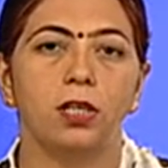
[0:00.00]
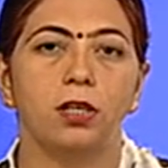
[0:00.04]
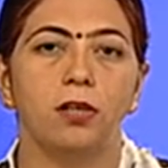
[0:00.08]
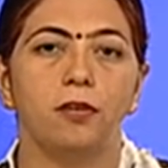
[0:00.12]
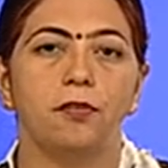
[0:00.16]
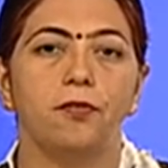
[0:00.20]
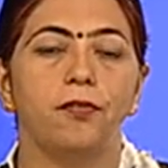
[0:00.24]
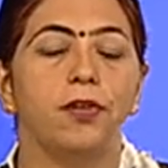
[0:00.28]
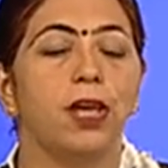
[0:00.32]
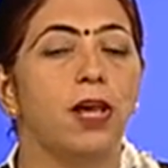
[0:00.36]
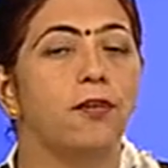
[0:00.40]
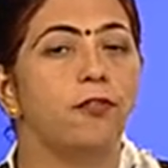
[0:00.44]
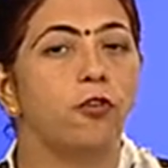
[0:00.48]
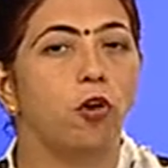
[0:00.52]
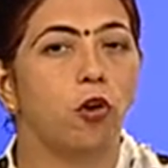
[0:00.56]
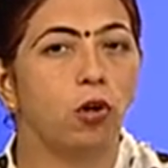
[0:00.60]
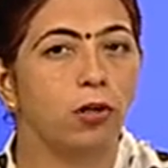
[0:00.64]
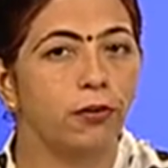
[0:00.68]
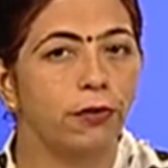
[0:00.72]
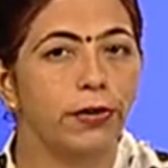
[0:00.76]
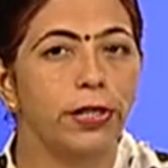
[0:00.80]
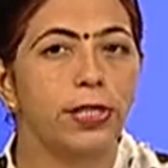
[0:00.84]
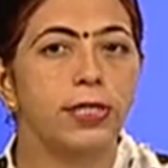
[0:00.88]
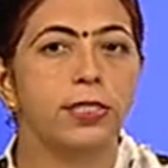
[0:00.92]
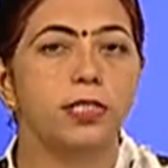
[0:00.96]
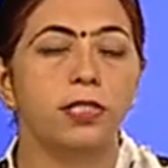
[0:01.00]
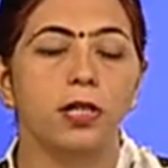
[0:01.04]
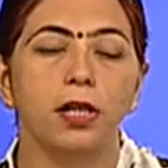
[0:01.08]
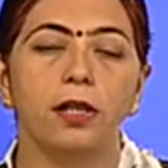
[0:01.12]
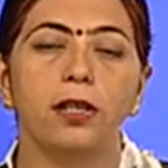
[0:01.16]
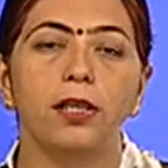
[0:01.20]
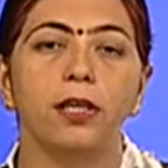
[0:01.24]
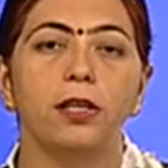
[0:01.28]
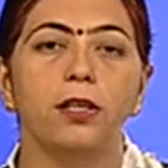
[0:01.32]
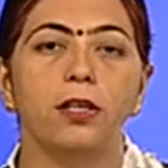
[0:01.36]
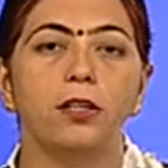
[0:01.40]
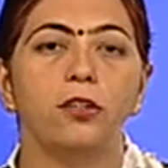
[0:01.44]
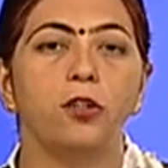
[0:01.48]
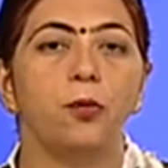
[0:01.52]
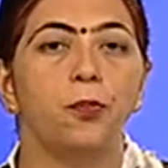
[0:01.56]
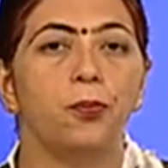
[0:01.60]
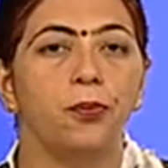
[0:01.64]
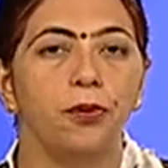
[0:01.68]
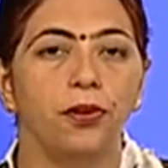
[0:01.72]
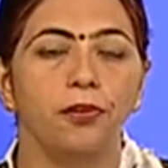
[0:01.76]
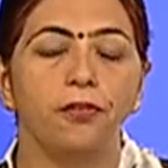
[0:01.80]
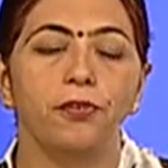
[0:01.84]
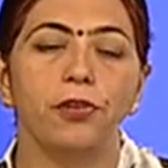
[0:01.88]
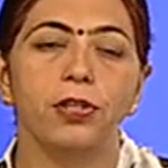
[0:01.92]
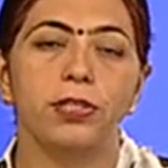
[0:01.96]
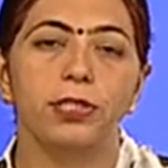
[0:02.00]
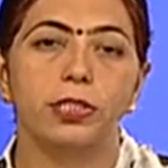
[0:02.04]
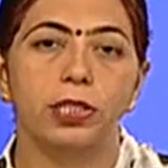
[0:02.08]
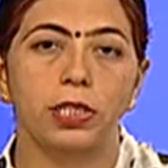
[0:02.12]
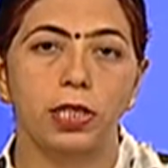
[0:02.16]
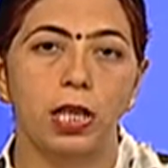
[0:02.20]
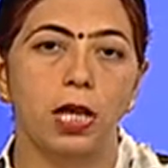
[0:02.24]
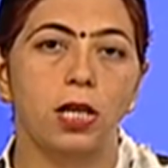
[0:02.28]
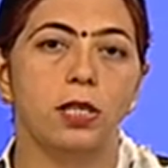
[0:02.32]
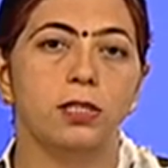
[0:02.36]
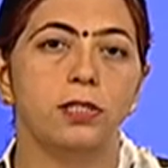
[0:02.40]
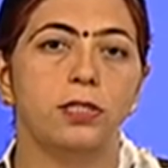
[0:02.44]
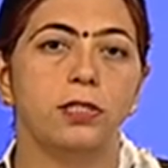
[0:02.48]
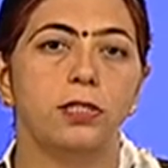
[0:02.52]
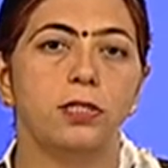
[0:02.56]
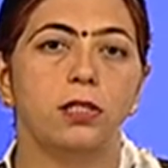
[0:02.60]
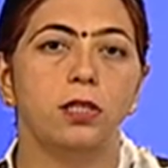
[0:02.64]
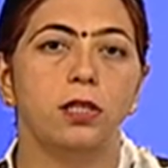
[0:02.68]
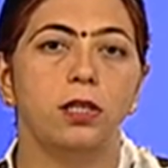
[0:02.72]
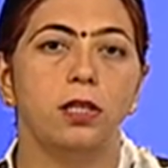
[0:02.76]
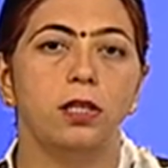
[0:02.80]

We have already studied in the previous class.